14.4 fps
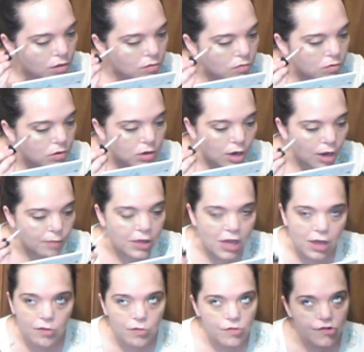So I
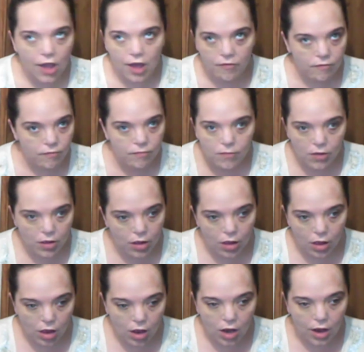mean I used to have
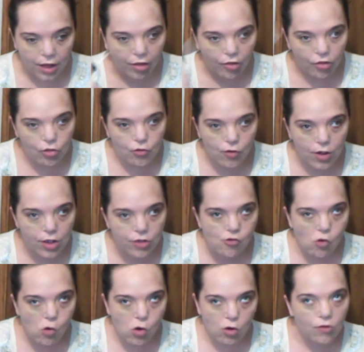like a
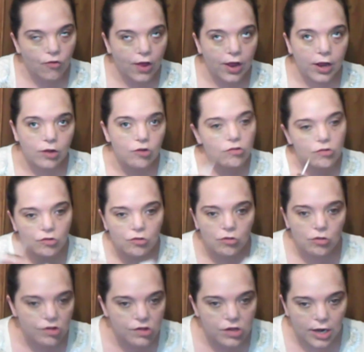three drawer thing just
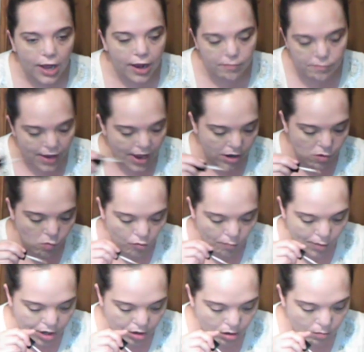slam packed
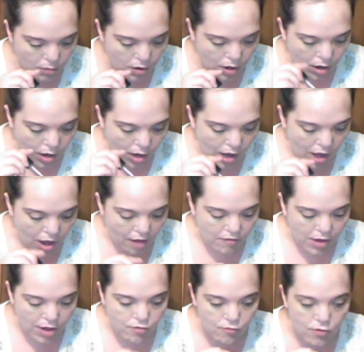with makeup.
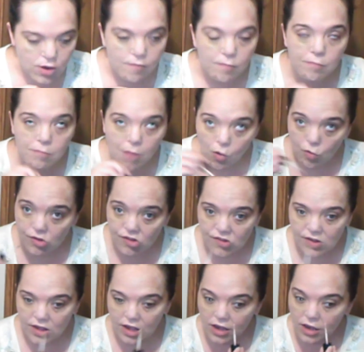I've gotten rid of
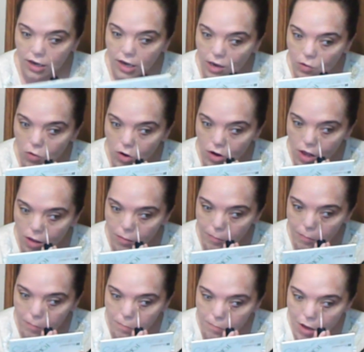most, keyword
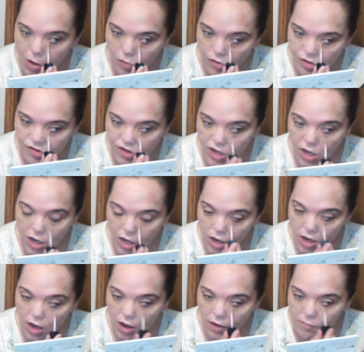most,
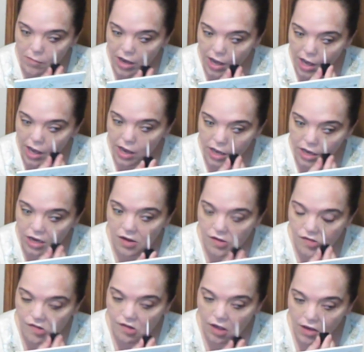of my high-end
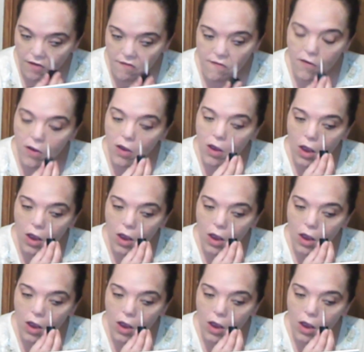stuff.